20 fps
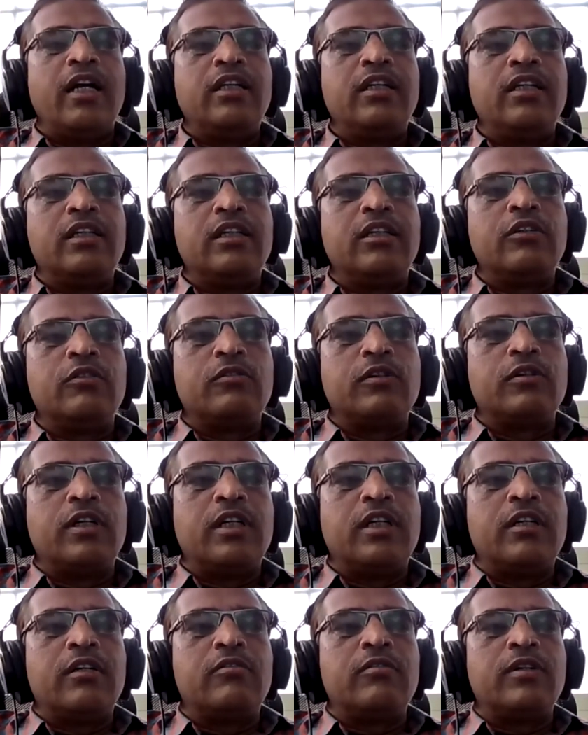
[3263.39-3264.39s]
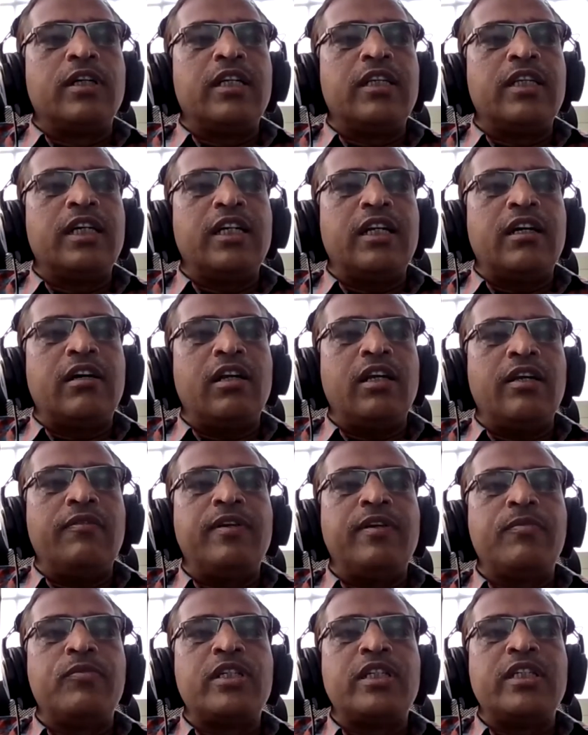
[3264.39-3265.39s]
and where that all
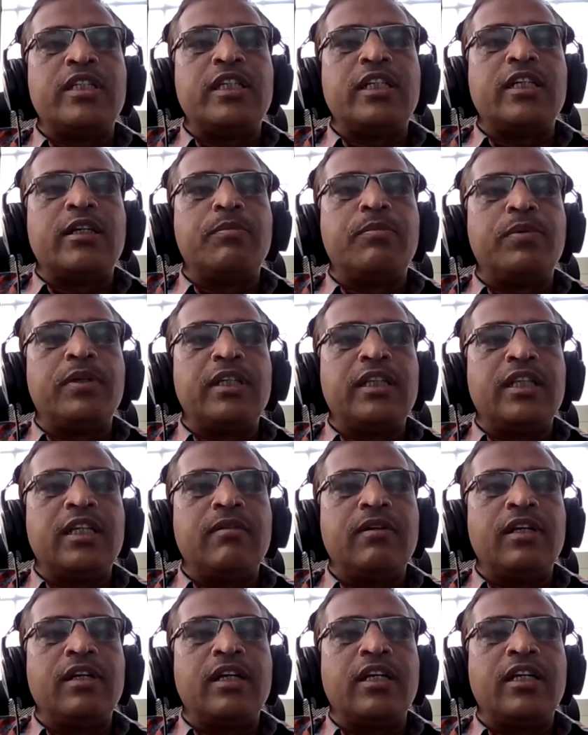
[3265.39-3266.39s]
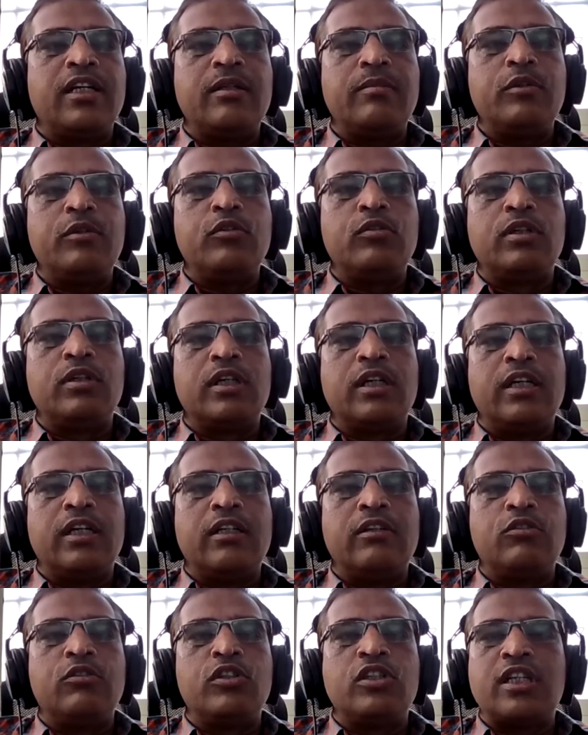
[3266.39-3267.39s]
FMCG company, they will contribute
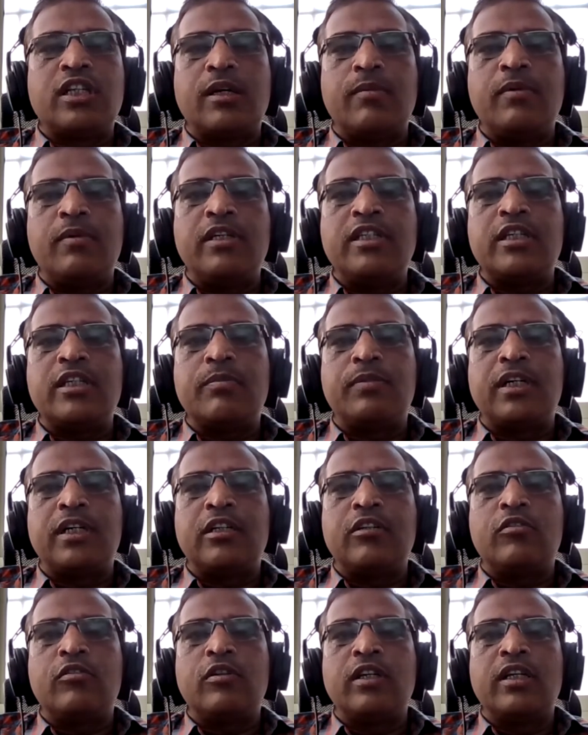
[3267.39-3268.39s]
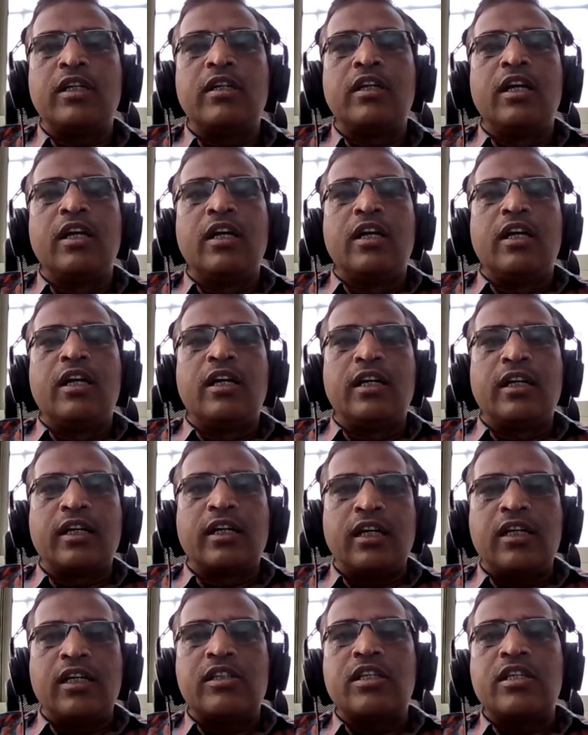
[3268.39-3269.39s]
to establish a particular
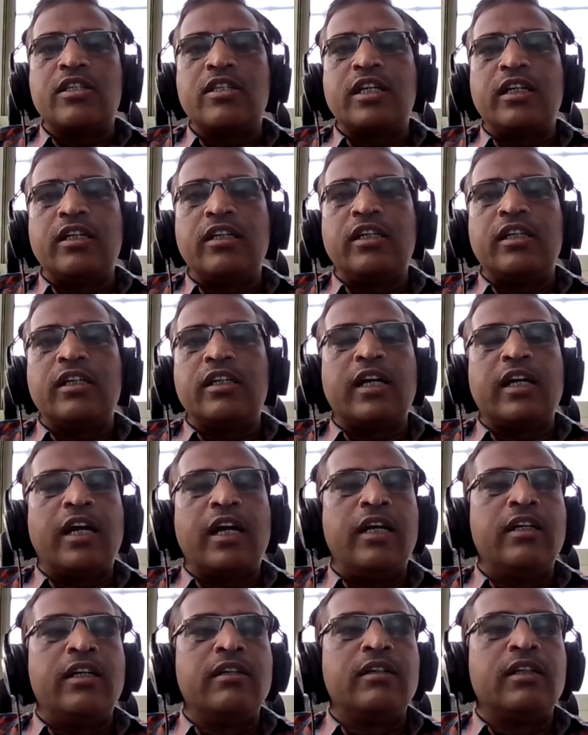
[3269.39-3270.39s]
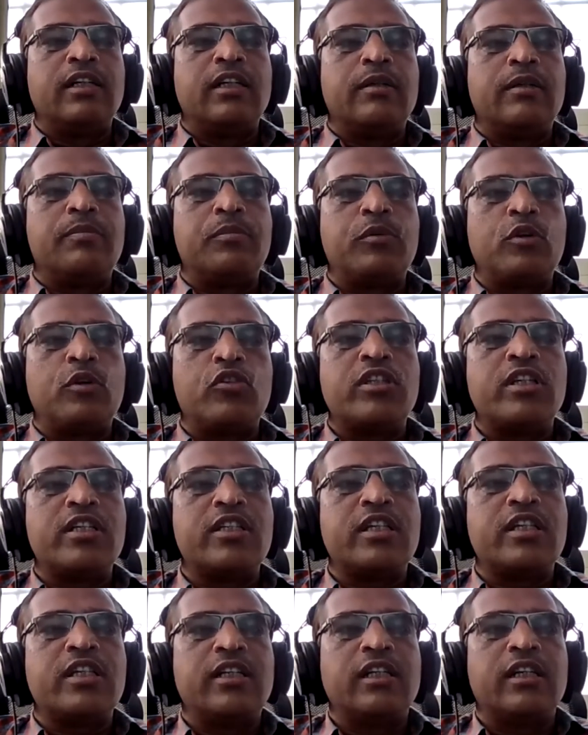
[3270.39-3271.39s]
collection center and
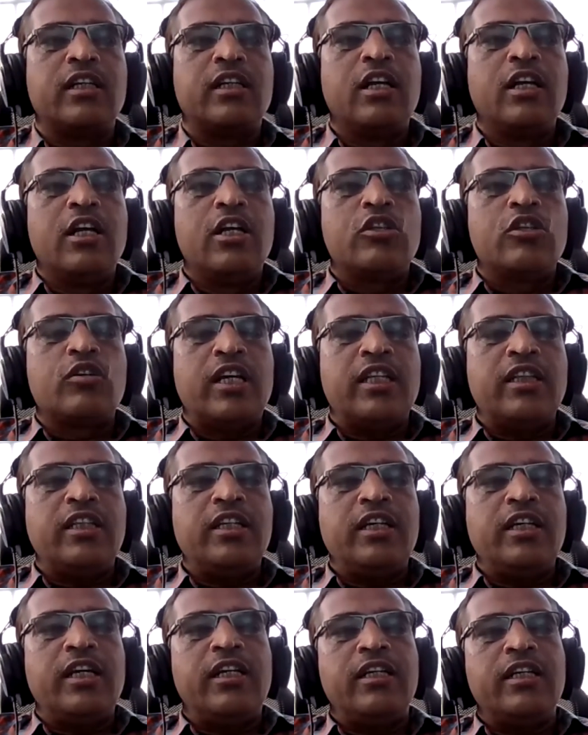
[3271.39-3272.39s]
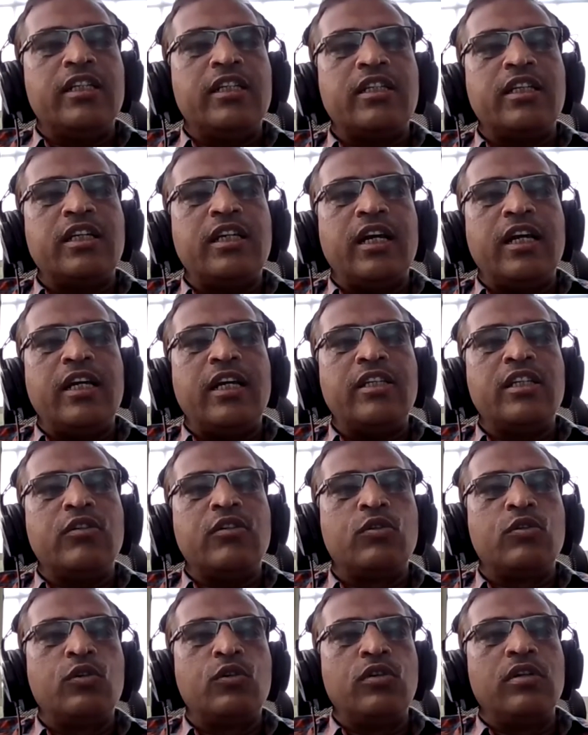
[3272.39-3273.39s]
processing center. So I think industry as
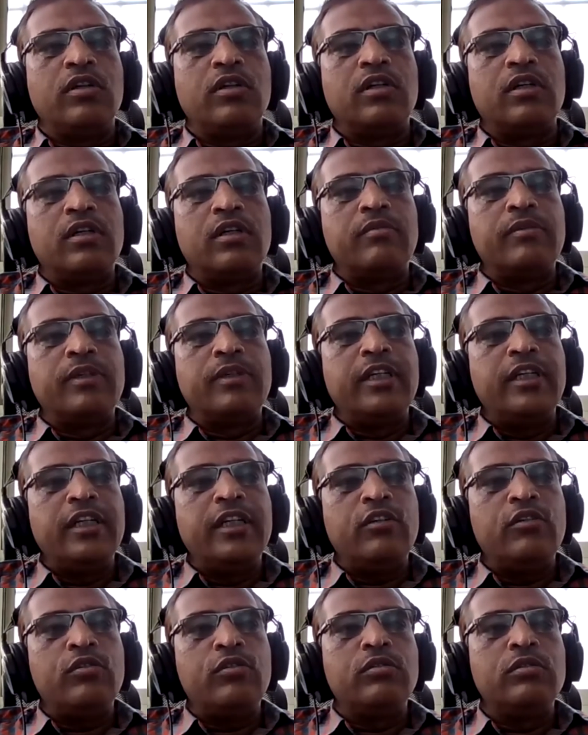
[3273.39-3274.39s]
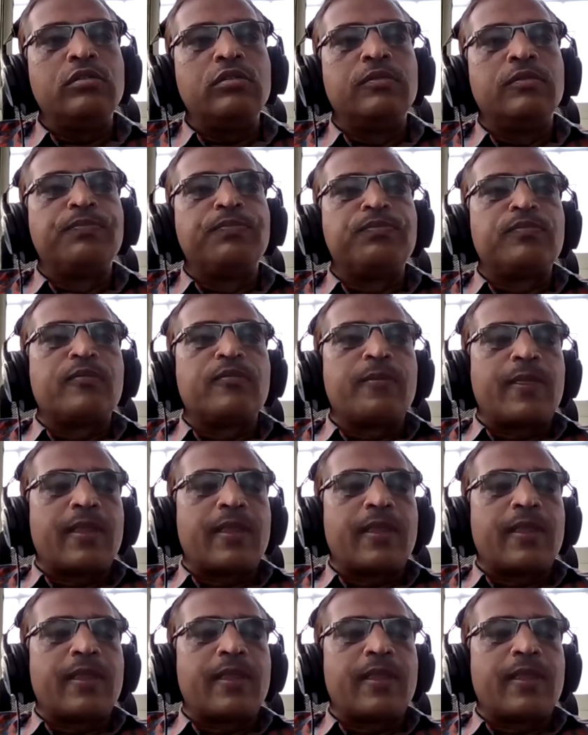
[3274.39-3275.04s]
a whole, we need to